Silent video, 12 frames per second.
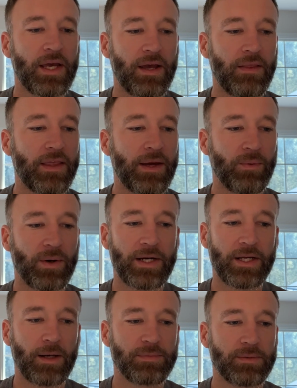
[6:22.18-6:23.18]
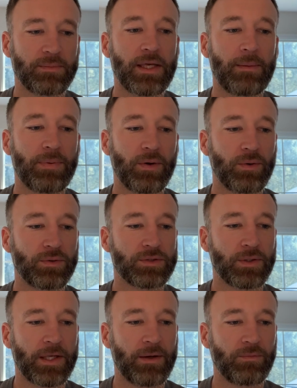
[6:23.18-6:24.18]
and then we're hitting up some tempos.
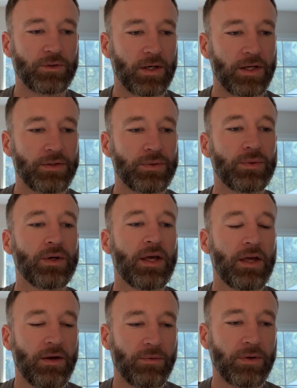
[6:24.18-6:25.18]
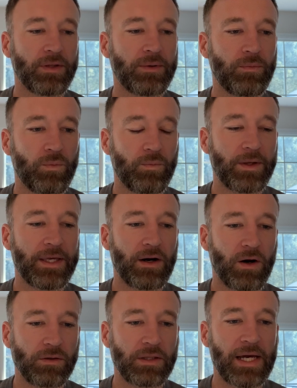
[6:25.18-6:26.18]
So again, we're trying to really get
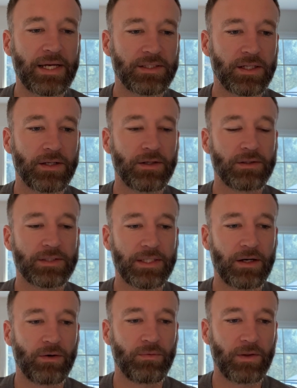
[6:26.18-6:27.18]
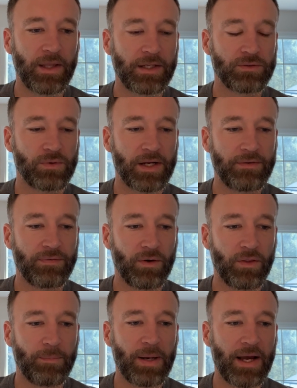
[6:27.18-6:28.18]
our legs under us, get our legs ready for
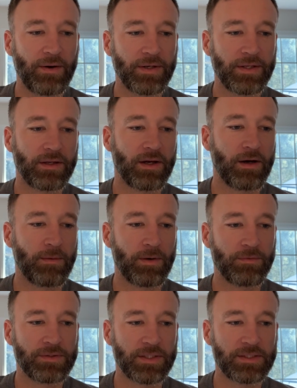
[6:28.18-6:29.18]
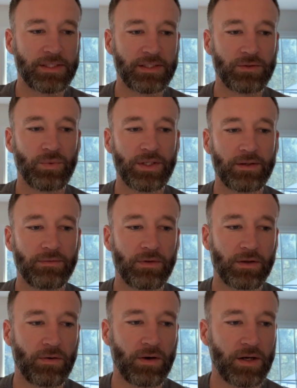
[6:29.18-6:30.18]
all the pounding of 6 days a week of
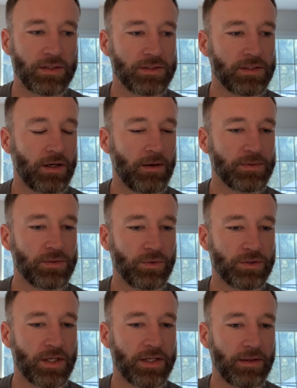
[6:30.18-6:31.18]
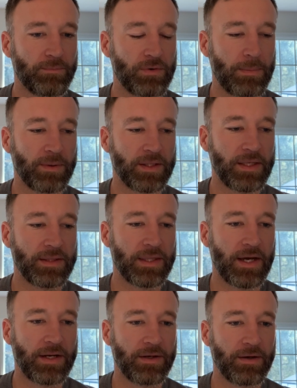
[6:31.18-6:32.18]
lacrosse. So we're trying to replicate
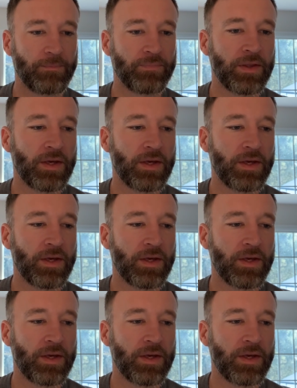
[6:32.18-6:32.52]
that here.